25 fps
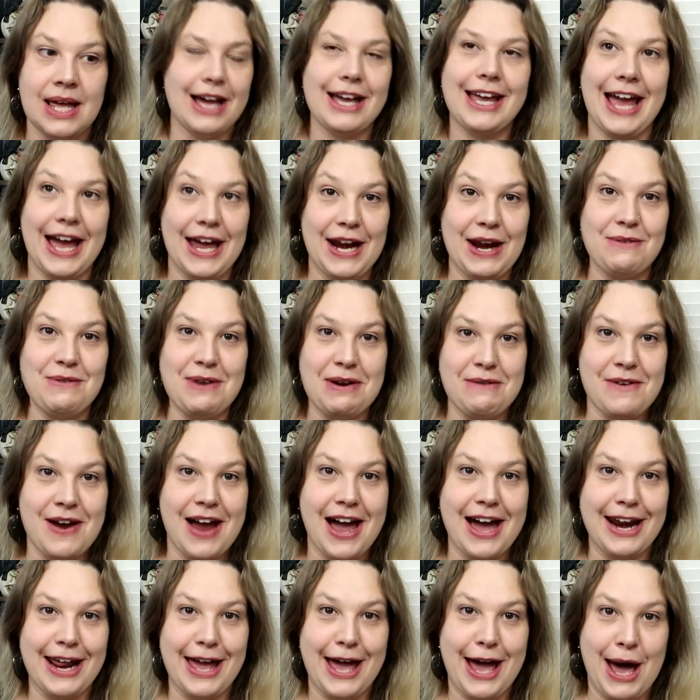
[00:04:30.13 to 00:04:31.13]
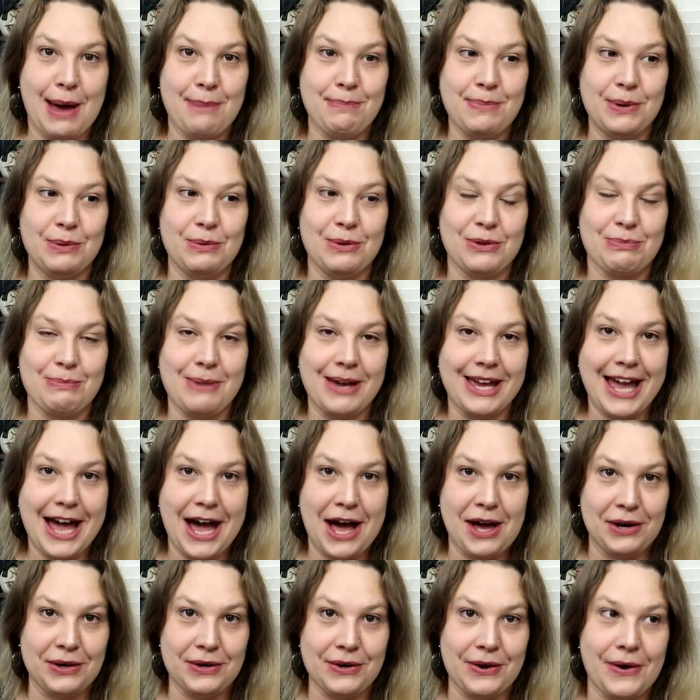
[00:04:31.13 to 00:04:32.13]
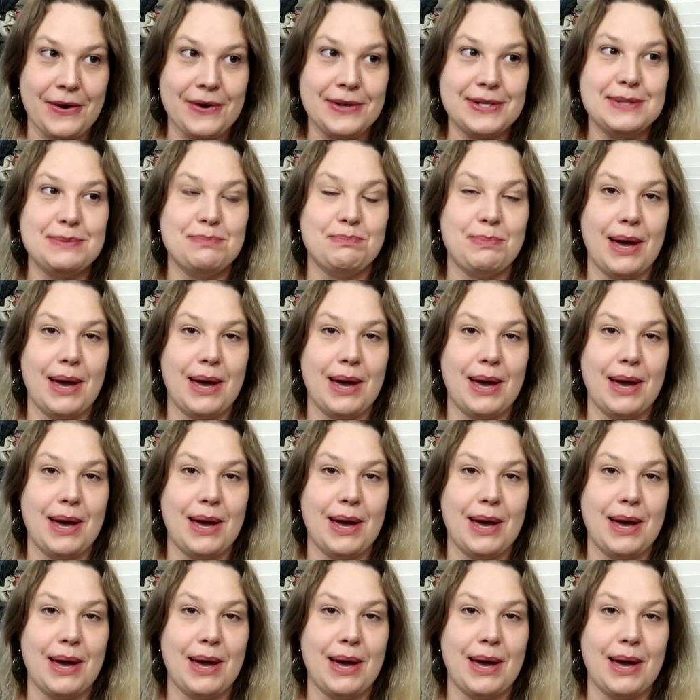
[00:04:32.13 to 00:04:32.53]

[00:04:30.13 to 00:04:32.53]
Again, I've never had it happen with my cattle dogs,